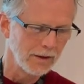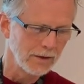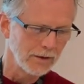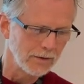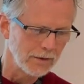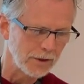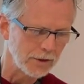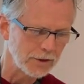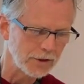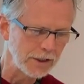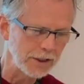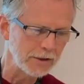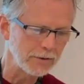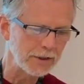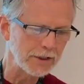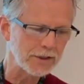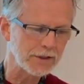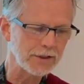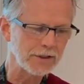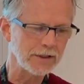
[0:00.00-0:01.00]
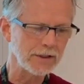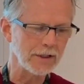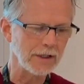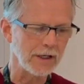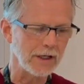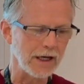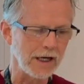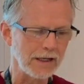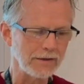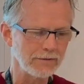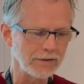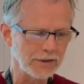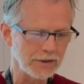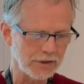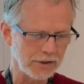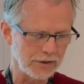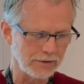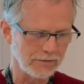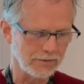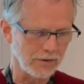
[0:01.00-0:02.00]
There's decrease in
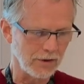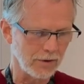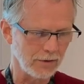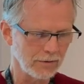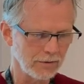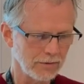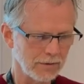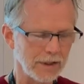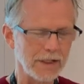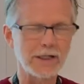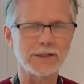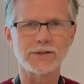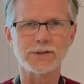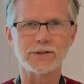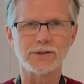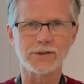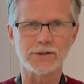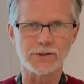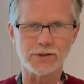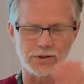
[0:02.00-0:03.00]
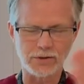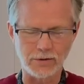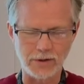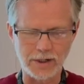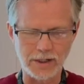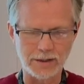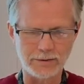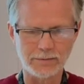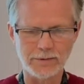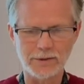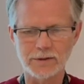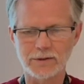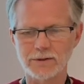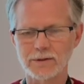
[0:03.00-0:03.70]
IVC flow, as it's described